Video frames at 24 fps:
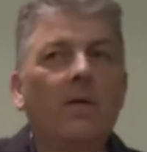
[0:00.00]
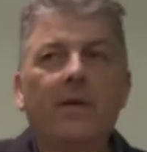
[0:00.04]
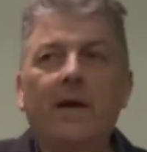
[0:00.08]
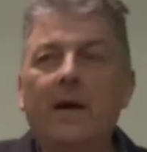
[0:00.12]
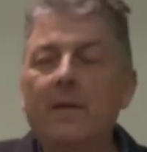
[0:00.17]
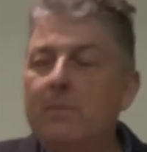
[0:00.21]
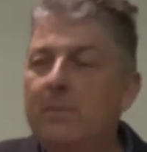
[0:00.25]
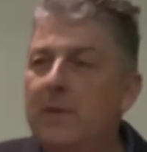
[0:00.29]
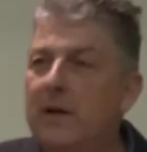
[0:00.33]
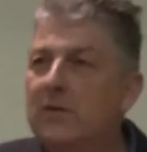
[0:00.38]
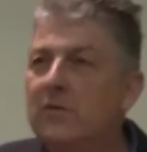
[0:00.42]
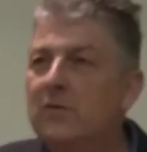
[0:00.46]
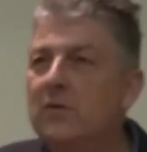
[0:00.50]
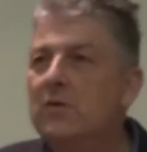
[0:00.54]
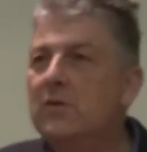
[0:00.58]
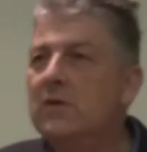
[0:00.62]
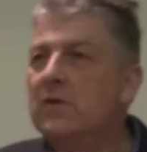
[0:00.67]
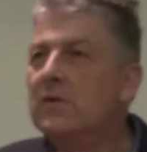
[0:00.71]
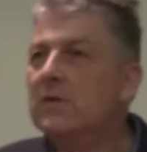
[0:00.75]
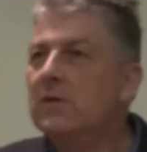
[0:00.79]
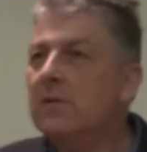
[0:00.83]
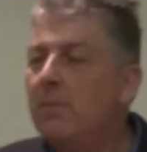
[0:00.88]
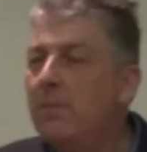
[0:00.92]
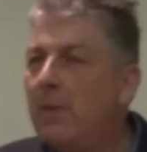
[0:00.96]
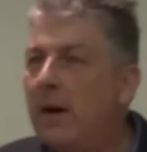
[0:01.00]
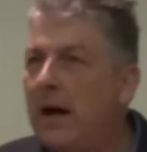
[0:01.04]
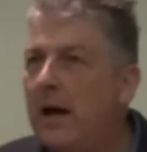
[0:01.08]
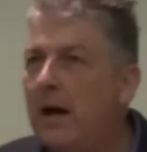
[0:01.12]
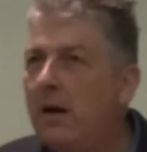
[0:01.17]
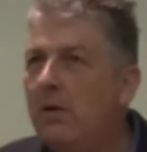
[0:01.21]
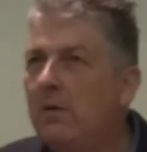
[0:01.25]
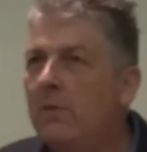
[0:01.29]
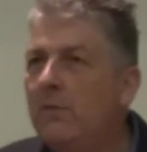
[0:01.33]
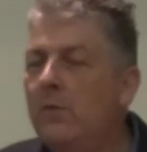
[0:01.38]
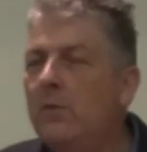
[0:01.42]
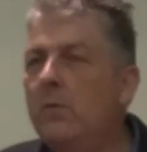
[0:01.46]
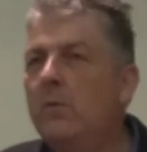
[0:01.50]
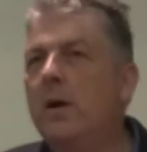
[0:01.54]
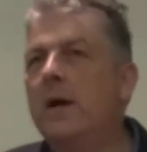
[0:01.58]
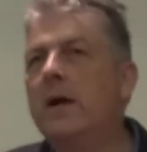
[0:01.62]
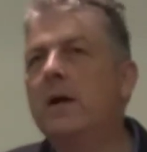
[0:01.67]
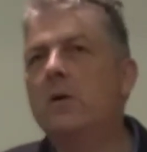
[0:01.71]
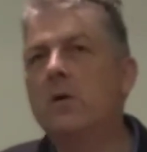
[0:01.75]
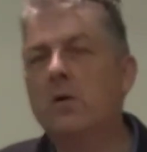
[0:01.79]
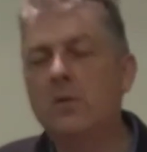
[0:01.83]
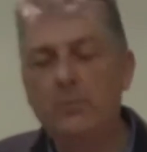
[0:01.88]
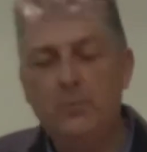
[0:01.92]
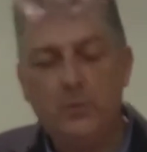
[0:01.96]
that message is the powerful
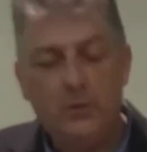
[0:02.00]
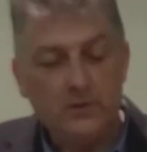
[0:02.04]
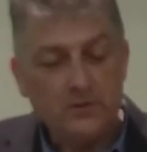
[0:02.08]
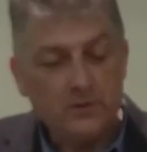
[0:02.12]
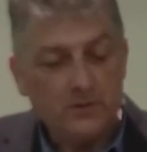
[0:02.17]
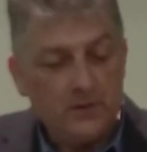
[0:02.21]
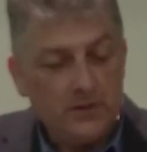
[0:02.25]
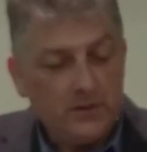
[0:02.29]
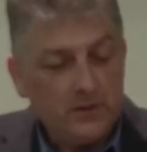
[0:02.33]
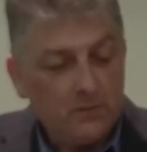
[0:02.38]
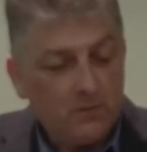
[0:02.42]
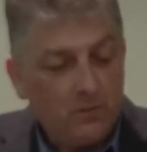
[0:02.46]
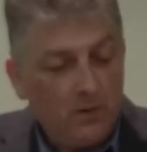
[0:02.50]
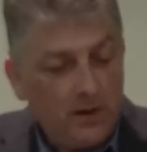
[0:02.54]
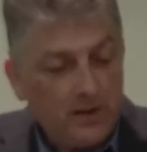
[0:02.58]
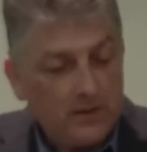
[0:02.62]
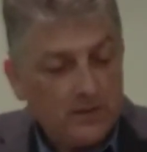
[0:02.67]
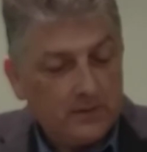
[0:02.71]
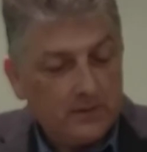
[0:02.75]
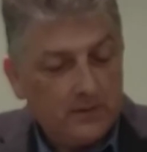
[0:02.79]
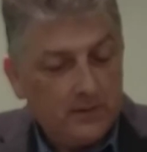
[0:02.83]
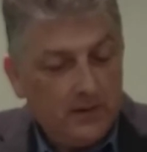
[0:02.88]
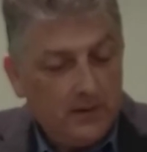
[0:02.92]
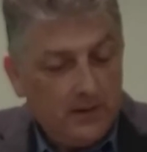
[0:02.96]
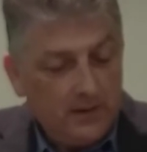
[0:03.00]
way God puts things right.